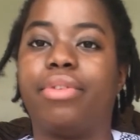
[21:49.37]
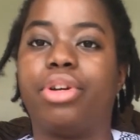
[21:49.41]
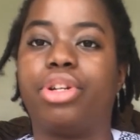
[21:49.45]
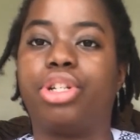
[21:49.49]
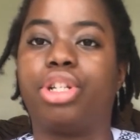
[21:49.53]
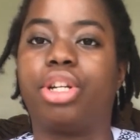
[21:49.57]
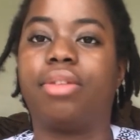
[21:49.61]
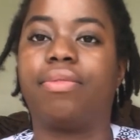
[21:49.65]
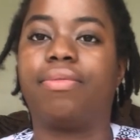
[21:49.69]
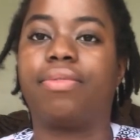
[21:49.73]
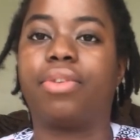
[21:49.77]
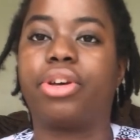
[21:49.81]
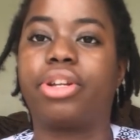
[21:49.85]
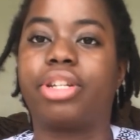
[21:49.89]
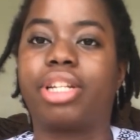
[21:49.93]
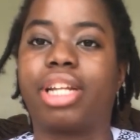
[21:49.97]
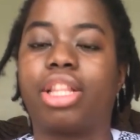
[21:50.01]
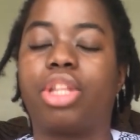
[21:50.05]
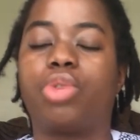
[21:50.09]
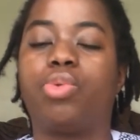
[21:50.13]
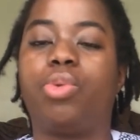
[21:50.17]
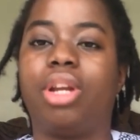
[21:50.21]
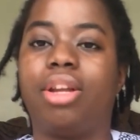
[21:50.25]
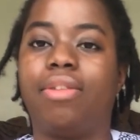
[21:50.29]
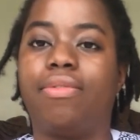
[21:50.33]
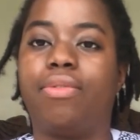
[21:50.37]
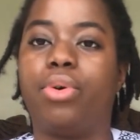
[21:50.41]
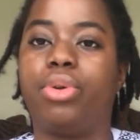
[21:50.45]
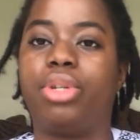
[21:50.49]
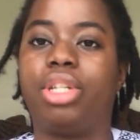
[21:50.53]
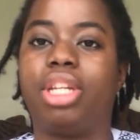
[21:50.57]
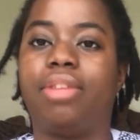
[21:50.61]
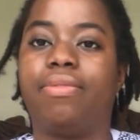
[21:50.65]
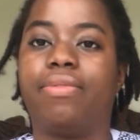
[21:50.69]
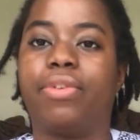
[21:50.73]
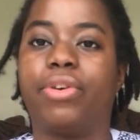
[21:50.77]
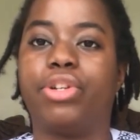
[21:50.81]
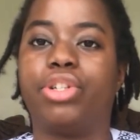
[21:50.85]
version first, the
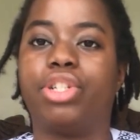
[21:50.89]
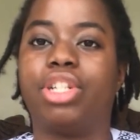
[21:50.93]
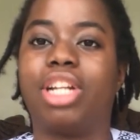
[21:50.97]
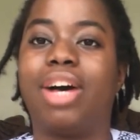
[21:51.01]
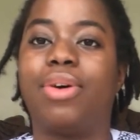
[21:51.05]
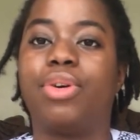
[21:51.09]
2014 version.